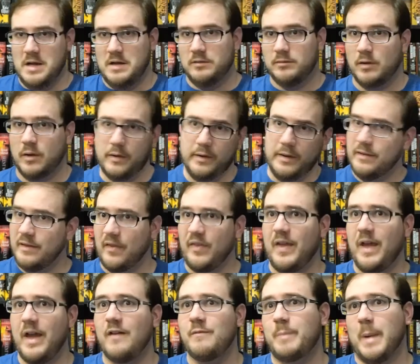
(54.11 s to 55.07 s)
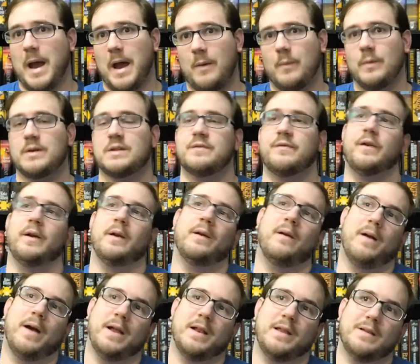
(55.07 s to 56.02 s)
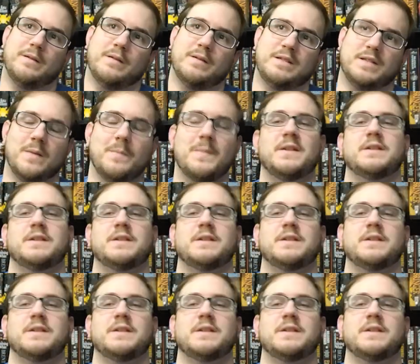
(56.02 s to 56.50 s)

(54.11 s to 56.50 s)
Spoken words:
learning that they have powers, figuring out how to use them,